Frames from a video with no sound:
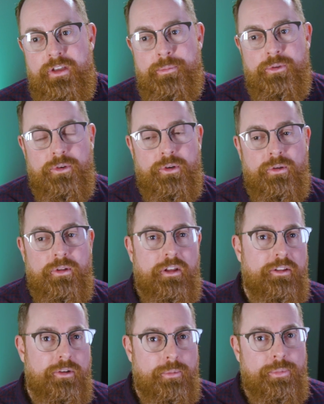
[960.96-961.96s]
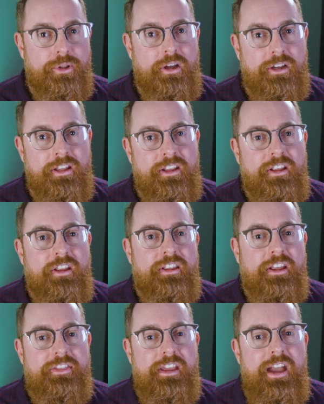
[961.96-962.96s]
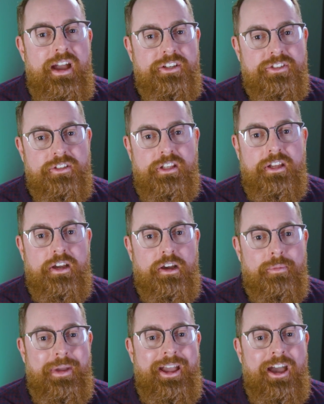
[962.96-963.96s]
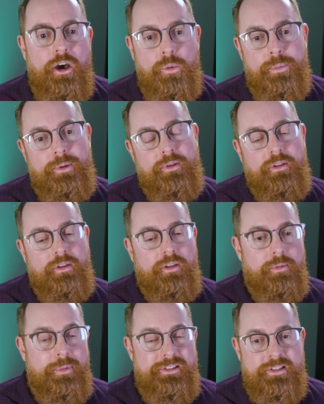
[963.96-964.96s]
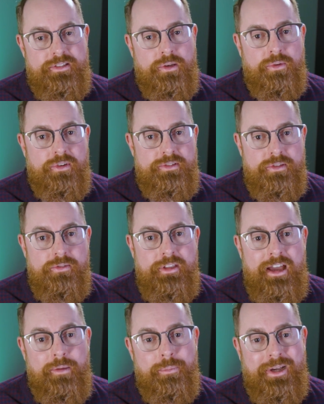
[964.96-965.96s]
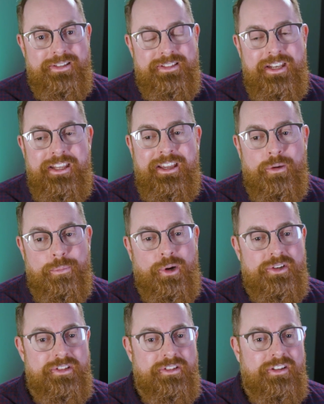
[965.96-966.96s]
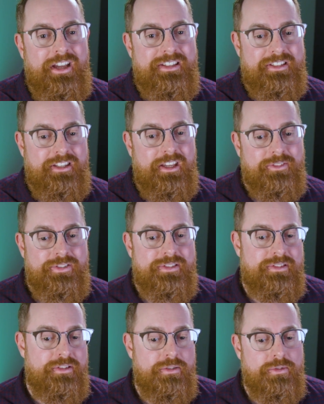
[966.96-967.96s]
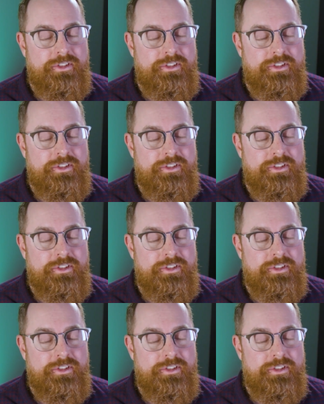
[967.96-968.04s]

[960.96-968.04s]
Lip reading: them a little plug, that they actually help business owners do that by sending out personalized gifts to